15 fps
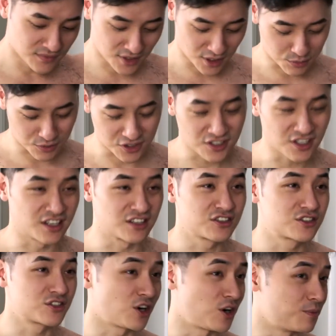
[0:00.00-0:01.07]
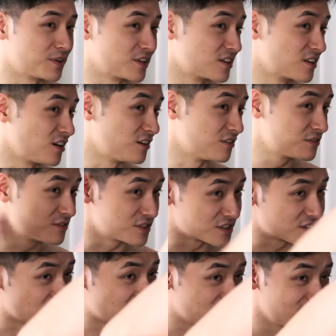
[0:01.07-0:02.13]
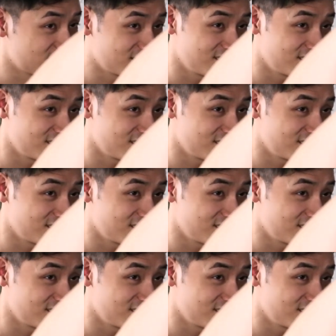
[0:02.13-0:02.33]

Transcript: I'm just like chopping it off, just like